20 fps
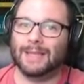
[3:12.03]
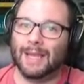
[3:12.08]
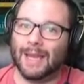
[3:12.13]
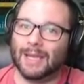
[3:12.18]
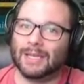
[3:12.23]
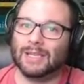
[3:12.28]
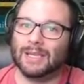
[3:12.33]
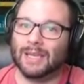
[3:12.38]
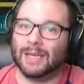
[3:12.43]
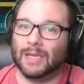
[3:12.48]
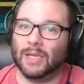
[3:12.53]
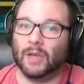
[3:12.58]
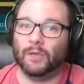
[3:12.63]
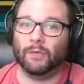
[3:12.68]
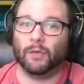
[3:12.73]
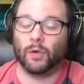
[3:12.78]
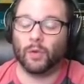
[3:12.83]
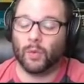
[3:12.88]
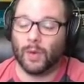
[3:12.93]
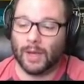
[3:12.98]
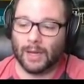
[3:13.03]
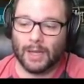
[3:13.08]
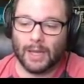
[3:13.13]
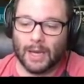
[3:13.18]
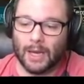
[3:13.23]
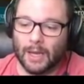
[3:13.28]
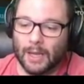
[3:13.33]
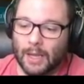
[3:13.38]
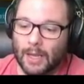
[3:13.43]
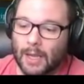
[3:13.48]
That actually can heal for quite a
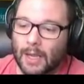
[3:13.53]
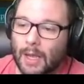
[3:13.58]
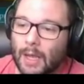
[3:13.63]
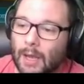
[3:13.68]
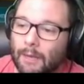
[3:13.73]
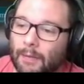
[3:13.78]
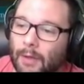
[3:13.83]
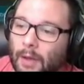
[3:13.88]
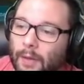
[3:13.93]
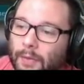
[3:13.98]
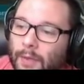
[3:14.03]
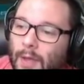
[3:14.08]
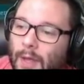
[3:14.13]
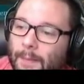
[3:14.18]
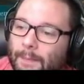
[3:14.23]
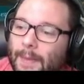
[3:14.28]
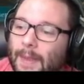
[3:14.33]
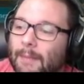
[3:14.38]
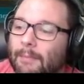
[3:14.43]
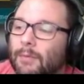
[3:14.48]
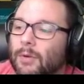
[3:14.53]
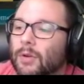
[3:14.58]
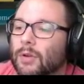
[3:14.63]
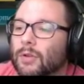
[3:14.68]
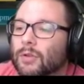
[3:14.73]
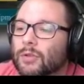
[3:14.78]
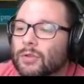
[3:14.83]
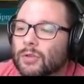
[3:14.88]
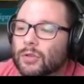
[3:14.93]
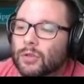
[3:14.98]
lot of health.
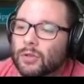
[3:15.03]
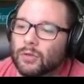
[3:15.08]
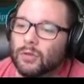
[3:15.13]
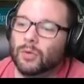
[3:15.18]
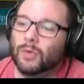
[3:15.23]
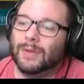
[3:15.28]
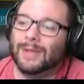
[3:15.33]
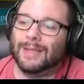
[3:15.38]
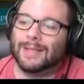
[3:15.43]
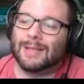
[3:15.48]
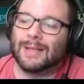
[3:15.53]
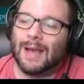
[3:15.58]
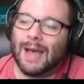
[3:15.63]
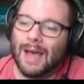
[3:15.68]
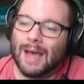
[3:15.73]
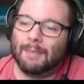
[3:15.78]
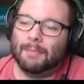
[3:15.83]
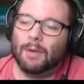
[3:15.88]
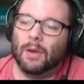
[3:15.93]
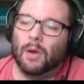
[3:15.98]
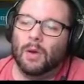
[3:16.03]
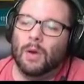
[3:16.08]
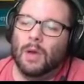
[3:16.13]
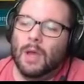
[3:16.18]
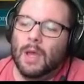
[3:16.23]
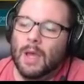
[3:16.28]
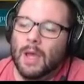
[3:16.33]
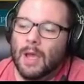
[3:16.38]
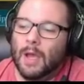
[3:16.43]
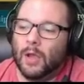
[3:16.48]
Number 2 is combo.
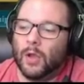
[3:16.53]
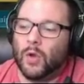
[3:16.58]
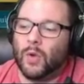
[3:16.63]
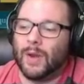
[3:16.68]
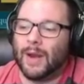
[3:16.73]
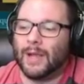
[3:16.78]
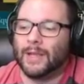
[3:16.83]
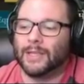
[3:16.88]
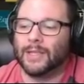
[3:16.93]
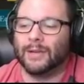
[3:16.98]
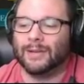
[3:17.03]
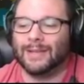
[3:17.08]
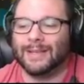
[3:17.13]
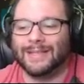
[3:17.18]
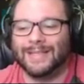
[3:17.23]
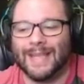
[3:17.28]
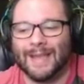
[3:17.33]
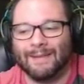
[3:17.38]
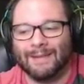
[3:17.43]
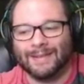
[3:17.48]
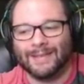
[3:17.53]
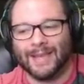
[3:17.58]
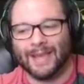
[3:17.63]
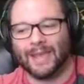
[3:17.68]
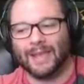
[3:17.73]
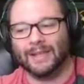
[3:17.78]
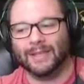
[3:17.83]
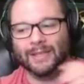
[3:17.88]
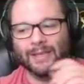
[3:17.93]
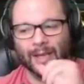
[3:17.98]
Cooldown starts to 7
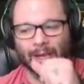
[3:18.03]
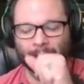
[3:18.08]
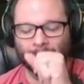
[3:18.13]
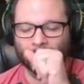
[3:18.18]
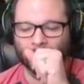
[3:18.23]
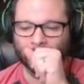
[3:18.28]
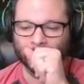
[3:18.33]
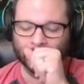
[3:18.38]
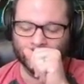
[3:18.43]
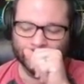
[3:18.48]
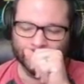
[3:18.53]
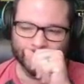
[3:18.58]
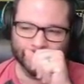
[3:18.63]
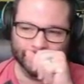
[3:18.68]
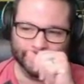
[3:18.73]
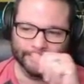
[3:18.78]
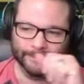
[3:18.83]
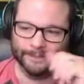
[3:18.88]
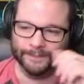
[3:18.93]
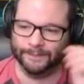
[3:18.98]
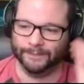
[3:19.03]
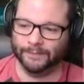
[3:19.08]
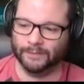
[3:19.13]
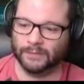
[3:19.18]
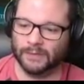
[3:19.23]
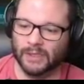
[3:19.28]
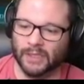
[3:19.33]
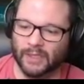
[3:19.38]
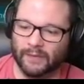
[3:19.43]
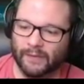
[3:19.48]
seconds,
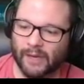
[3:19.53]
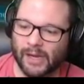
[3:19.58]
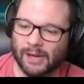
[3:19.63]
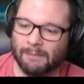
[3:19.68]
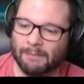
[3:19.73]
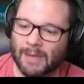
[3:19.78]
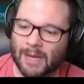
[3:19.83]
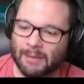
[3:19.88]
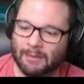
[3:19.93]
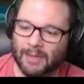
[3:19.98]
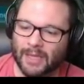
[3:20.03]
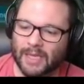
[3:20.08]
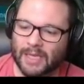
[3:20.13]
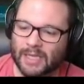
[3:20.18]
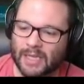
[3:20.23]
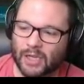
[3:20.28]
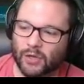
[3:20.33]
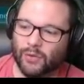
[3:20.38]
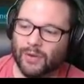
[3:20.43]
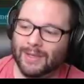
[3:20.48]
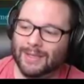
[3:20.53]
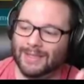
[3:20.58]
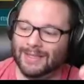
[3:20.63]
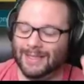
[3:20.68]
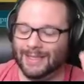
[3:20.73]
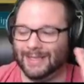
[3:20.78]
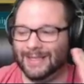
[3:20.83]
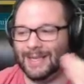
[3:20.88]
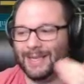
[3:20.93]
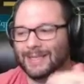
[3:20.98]
and very minimally decreases
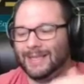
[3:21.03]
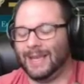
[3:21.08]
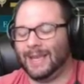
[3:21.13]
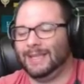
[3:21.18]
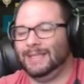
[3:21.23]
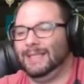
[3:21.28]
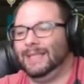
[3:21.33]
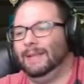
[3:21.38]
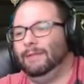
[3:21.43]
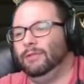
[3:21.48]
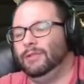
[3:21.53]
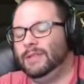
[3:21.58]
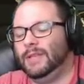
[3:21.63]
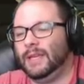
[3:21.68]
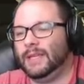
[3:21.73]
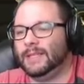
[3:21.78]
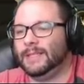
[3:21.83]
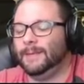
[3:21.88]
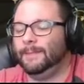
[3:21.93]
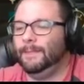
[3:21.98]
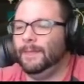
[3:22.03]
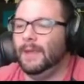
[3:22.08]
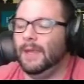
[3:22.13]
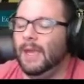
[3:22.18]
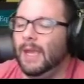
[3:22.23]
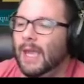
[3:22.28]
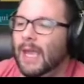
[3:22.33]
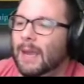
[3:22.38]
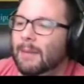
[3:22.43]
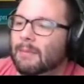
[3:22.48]
to 6 seconds at level 6.
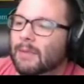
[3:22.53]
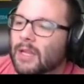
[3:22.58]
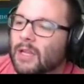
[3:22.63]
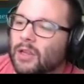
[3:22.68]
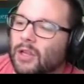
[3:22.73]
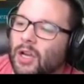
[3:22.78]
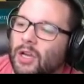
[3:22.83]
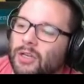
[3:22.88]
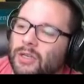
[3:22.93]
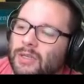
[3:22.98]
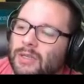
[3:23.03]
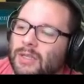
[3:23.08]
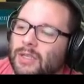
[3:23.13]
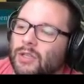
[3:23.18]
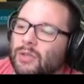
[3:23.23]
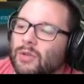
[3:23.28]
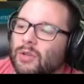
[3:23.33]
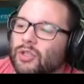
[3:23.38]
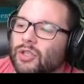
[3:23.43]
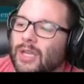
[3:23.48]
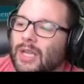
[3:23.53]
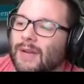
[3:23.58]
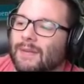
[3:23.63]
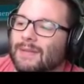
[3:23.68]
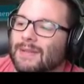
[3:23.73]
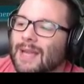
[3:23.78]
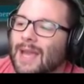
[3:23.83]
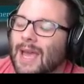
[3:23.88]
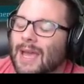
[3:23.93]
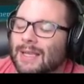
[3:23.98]
Emily launches into a chain of
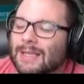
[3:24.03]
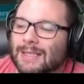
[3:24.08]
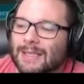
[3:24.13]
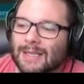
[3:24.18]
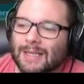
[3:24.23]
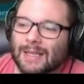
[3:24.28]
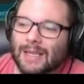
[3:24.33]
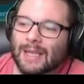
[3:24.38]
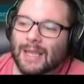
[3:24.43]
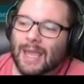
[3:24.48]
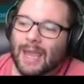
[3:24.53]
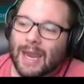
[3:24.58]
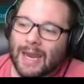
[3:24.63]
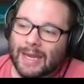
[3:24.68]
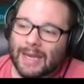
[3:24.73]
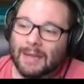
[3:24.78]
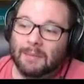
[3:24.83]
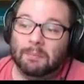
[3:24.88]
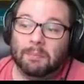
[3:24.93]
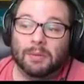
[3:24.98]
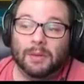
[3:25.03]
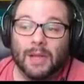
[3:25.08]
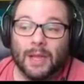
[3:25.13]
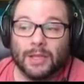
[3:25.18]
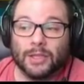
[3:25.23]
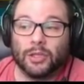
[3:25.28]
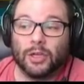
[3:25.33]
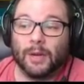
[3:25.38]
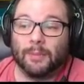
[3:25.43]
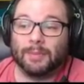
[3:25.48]
attacks, dealing 80
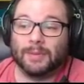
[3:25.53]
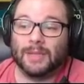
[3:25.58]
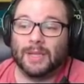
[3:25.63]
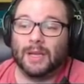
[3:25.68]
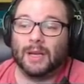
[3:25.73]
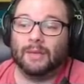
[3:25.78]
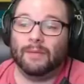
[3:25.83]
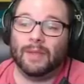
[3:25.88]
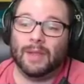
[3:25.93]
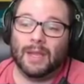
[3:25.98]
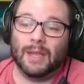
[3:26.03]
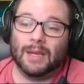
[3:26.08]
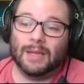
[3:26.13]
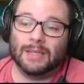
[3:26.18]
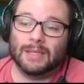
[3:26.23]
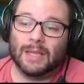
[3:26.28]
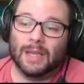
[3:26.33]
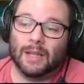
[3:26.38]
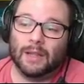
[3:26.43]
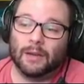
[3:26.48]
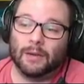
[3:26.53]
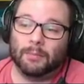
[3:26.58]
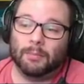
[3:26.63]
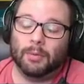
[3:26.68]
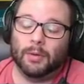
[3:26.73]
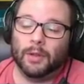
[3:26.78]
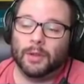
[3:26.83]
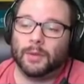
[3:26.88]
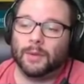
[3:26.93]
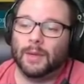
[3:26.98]
plus 30% of the AD scaling, or
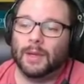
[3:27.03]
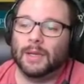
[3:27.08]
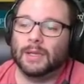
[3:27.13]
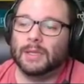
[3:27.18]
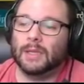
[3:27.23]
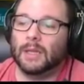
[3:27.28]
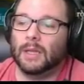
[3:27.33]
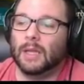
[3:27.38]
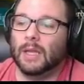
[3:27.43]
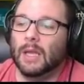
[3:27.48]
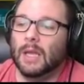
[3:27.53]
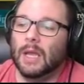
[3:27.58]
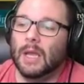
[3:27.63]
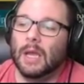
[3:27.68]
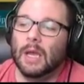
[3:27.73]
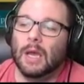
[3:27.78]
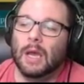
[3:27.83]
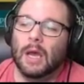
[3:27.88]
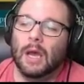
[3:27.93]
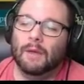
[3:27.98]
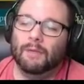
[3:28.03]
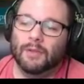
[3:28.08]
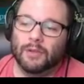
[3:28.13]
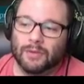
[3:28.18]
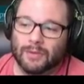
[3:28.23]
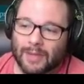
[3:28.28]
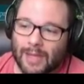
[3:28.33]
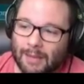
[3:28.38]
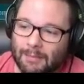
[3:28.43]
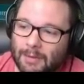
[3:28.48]
0.3 AD scaling
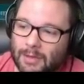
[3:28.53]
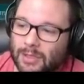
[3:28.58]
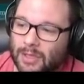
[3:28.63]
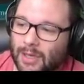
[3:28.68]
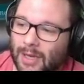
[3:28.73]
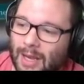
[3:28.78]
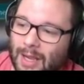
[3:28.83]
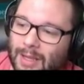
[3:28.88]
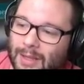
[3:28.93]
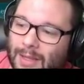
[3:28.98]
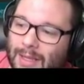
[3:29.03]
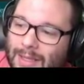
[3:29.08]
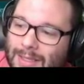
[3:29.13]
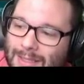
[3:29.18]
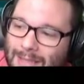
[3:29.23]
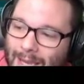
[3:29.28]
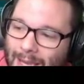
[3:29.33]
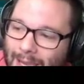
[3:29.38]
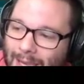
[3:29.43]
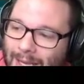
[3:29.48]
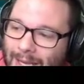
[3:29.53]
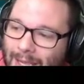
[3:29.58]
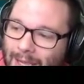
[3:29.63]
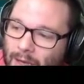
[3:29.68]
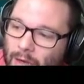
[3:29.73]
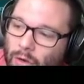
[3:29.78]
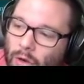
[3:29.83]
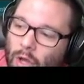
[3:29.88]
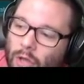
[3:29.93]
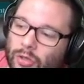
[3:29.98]
physical damage. The second
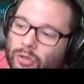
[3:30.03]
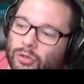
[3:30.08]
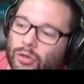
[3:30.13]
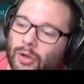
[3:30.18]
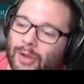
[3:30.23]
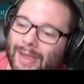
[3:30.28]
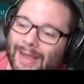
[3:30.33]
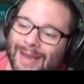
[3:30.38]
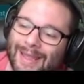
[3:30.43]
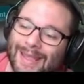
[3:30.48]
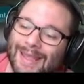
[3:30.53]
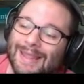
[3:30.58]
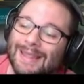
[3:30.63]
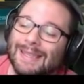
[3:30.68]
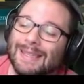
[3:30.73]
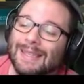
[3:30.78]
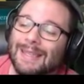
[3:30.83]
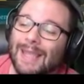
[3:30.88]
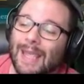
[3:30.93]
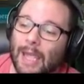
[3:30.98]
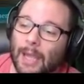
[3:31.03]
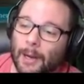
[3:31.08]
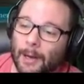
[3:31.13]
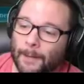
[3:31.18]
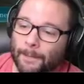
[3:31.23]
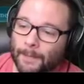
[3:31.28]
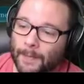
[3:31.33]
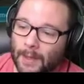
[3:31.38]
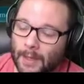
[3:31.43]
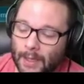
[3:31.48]
hit knocks her target into the
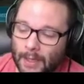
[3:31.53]
air.